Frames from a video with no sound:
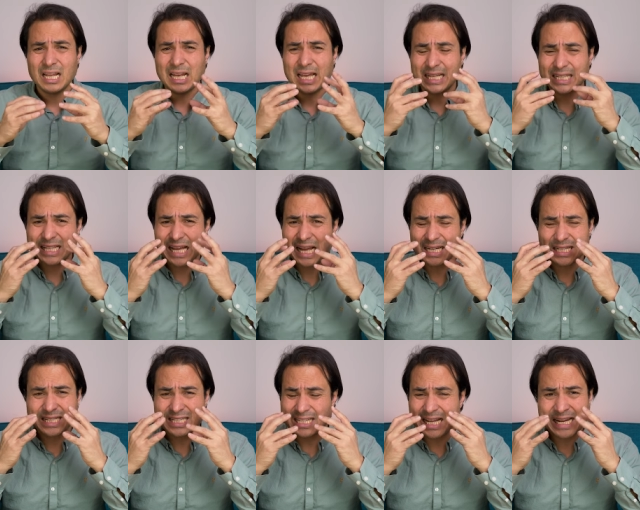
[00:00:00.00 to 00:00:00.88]
Like
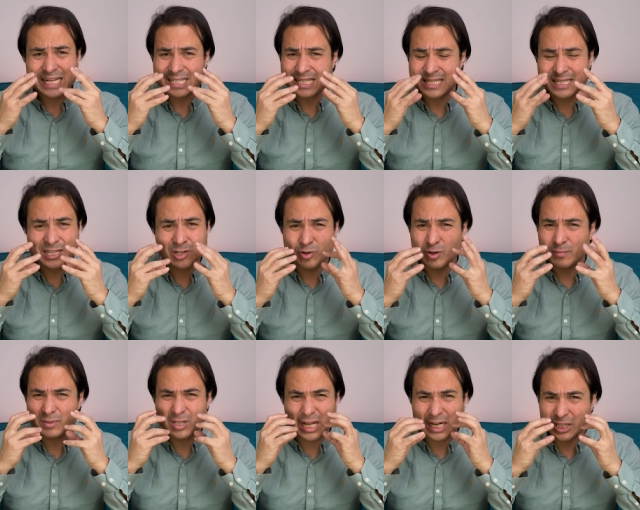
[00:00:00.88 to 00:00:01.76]
that date
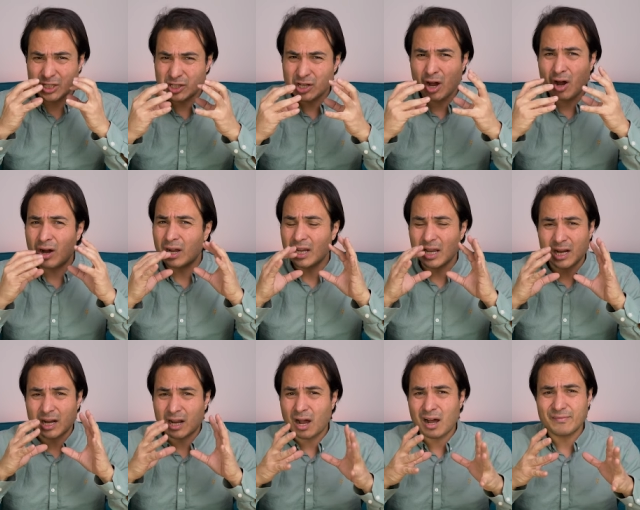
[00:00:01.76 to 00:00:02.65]
syrup, like dark
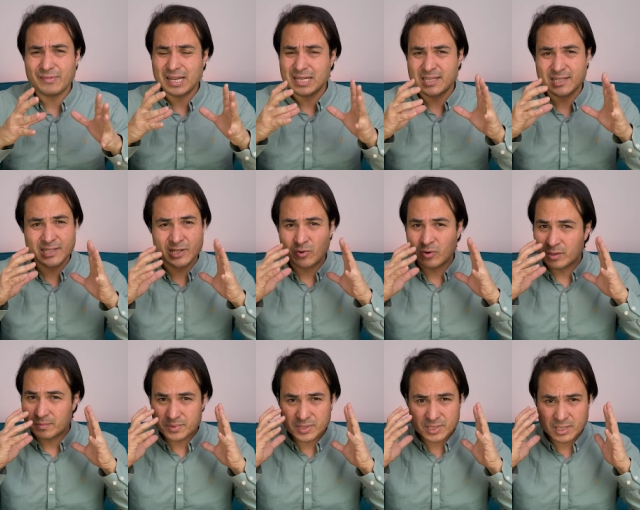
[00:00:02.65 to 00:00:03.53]
agave
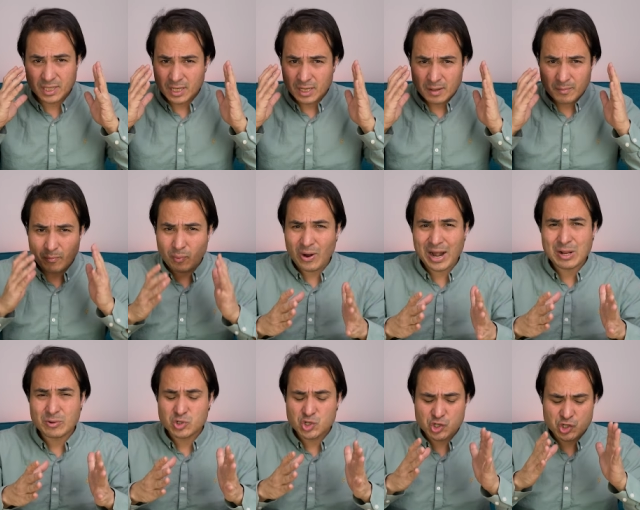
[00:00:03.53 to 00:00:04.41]
syrups
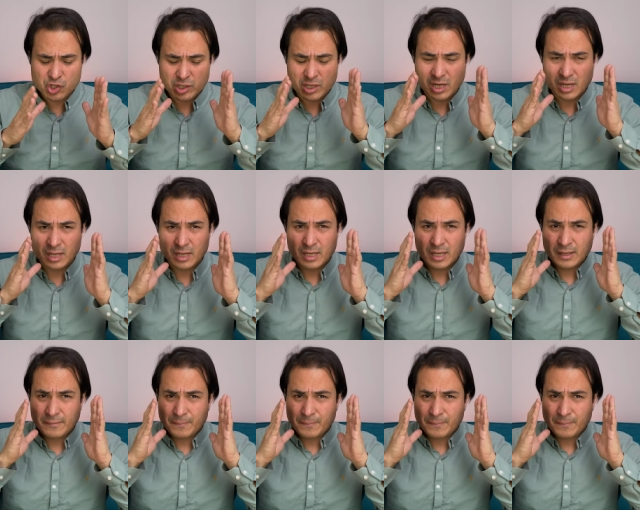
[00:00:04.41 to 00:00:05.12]
brown sugar,